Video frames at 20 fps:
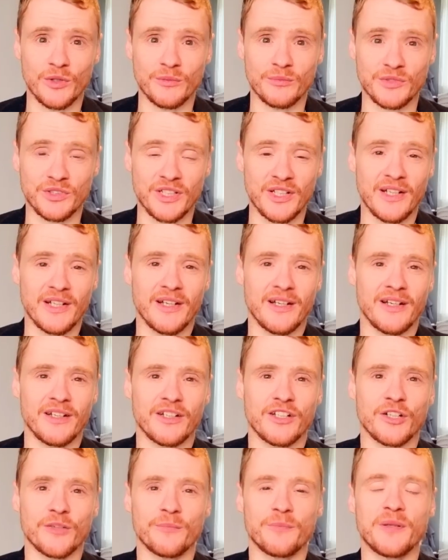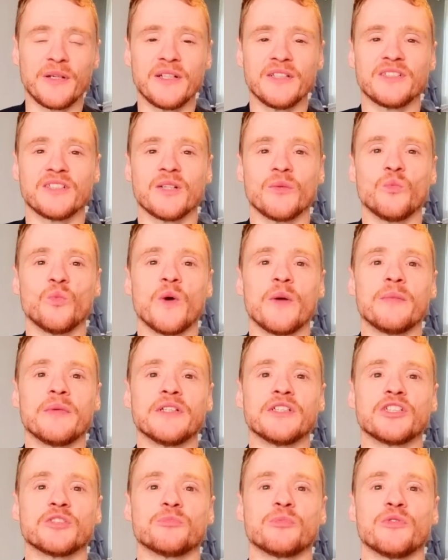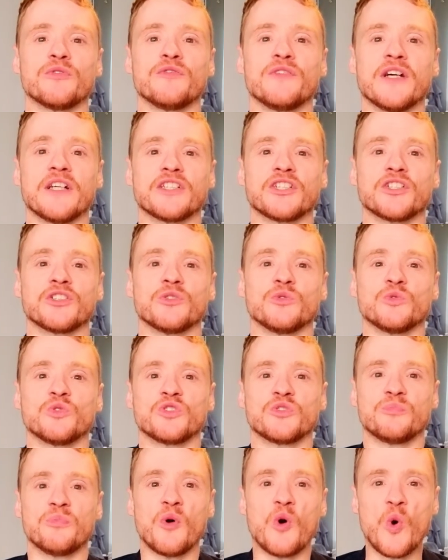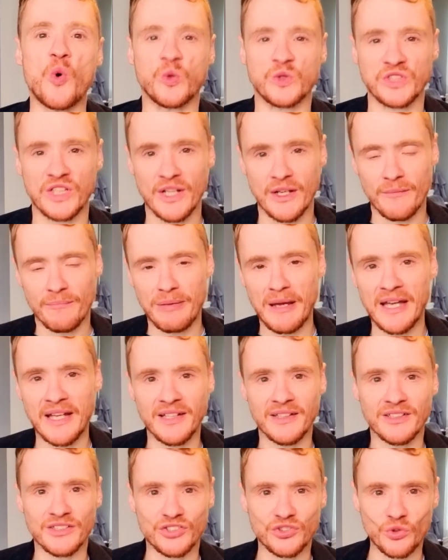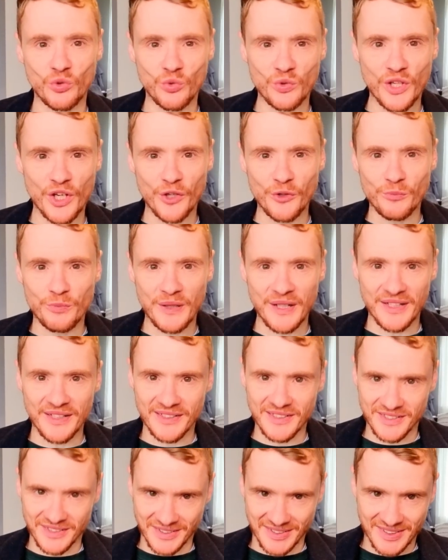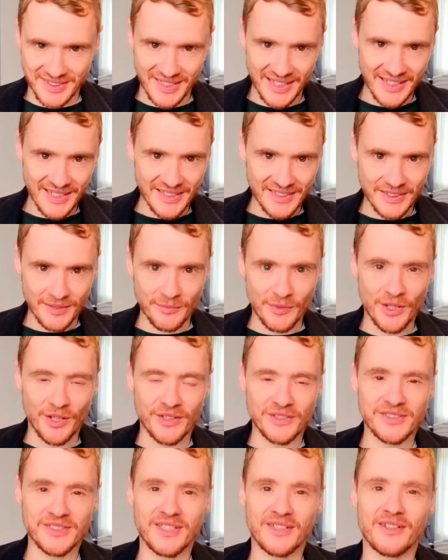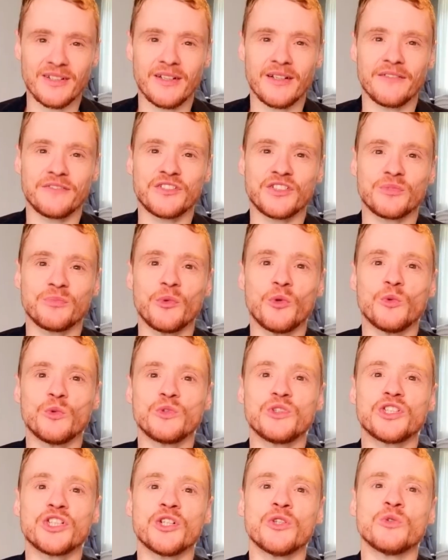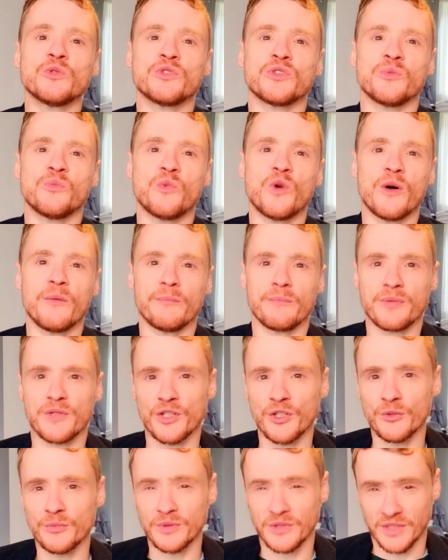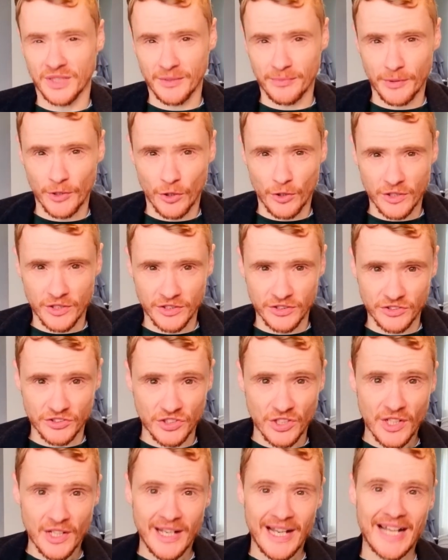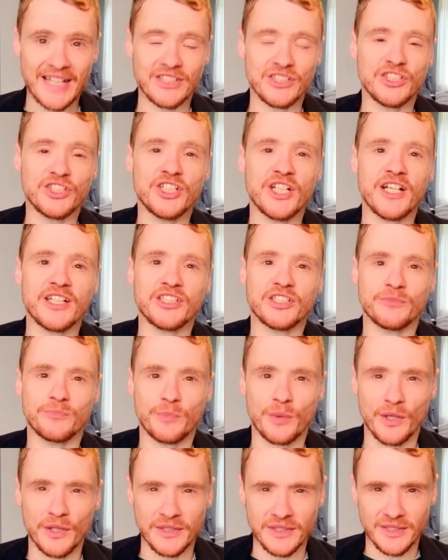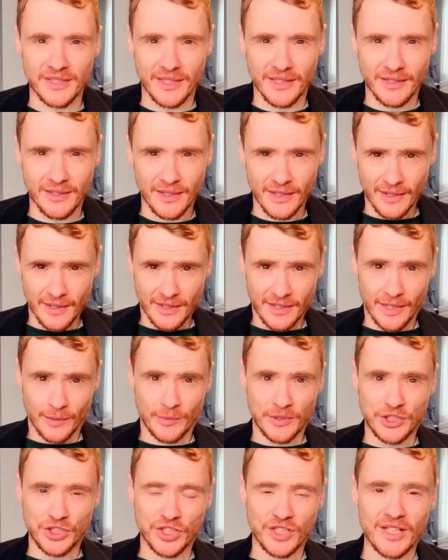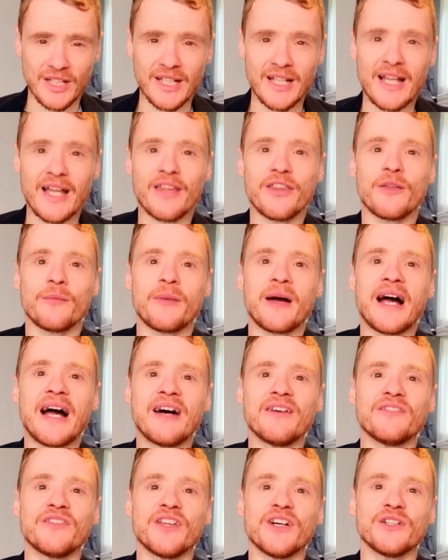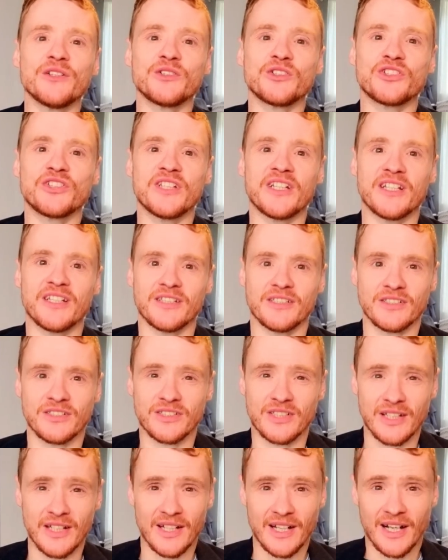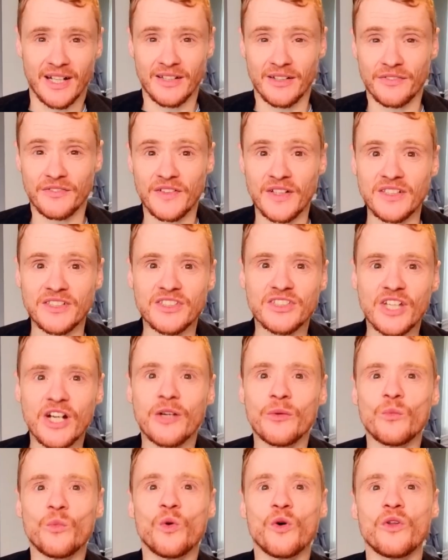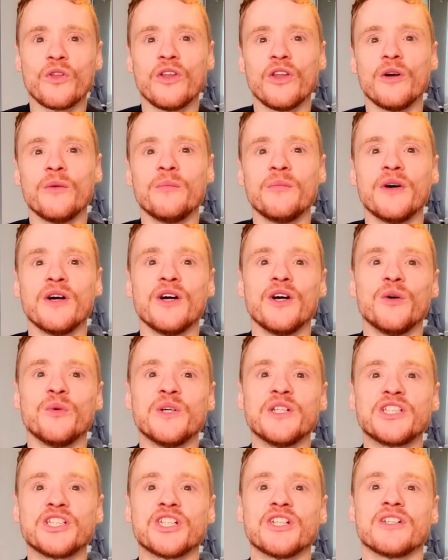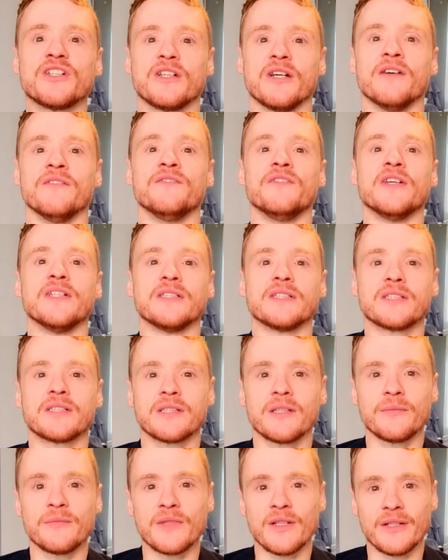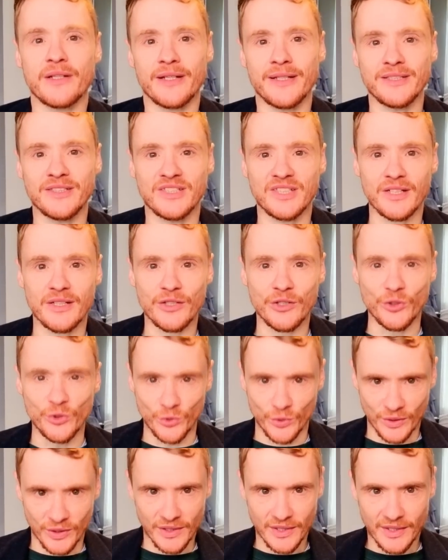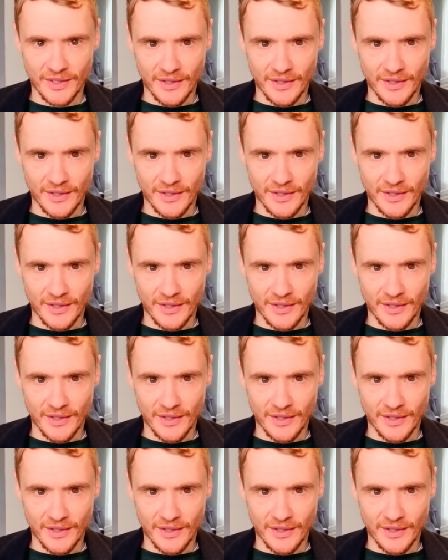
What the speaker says: rooms and compete in women's professional sport, penis or no penis, demanding that if small children want puberty blockers and chest binding, then we should let them have those things, and if they don't want them, we should convince them that they do.